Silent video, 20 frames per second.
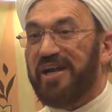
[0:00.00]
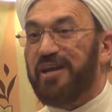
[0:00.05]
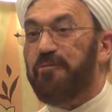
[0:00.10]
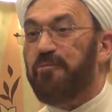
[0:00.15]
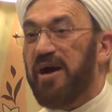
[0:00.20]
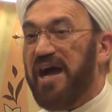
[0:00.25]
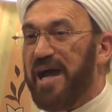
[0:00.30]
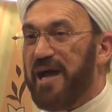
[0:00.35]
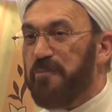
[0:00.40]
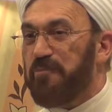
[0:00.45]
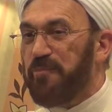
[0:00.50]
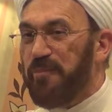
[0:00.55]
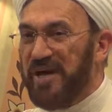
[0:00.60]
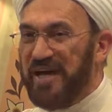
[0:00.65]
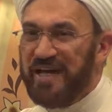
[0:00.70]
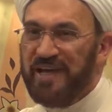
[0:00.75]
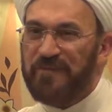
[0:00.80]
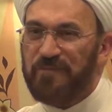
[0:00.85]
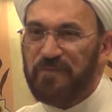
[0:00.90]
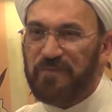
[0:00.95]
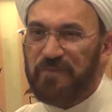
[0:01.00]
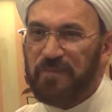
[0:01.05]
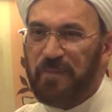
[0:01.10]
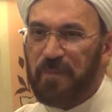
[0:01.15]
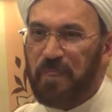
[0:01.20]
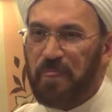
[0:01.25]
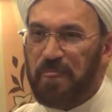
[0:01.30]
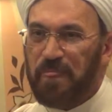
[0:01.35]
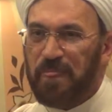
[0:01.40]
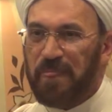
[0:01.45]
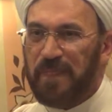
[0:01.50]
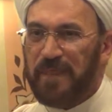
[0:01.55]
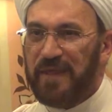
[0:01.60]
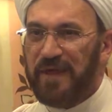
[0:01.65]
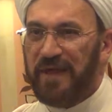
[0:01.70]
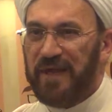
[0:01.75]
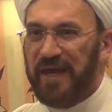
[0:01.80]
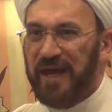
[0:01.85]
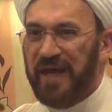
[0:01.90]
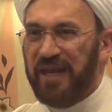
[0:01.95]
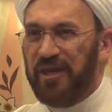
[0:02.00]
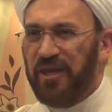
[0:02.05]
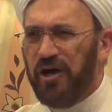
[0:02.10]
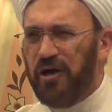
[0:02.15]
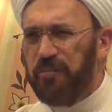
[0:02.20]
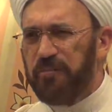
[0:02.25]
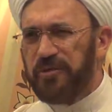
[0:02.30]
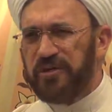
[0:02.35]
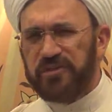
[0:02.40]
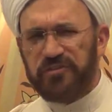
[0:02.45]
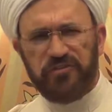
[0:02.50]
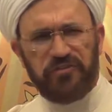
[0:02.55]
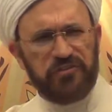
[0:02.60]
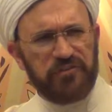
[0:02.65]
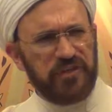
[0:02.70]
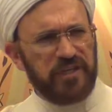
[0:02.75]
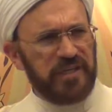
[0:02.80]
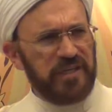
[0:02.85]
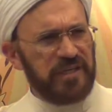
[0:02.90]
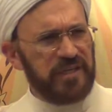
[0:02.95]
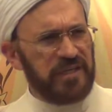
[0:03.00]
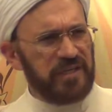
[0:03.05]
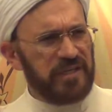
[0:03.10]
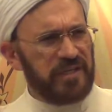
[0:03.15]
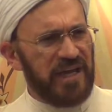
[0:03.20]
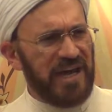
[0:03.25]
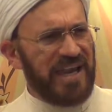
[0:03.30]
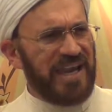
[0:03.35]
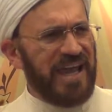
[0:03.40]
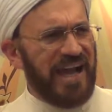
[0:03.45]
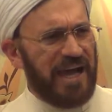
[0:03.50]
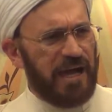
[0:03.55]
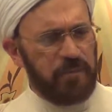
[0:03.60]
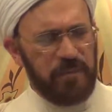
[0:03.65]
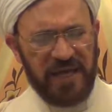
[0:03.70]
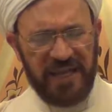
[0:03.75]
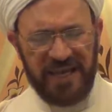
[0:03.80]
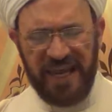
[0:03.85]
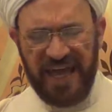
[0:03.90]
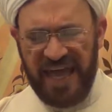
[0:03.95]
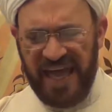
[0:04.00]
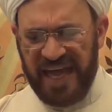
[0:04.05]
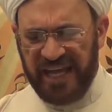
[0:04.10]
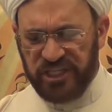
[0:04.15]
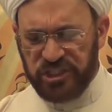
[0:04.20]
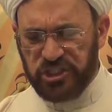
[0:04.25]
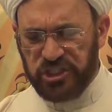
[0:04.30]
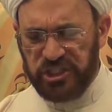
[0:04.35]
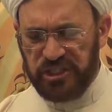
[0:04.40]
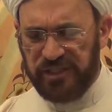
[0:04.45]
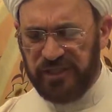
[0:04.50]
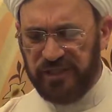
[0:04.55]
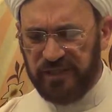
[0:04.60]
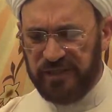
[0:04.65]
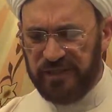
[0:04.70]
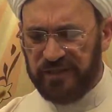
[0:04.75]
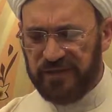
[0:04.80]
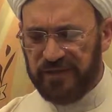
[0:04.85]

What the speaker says: al-mahabbah. And number three, al-amal, action.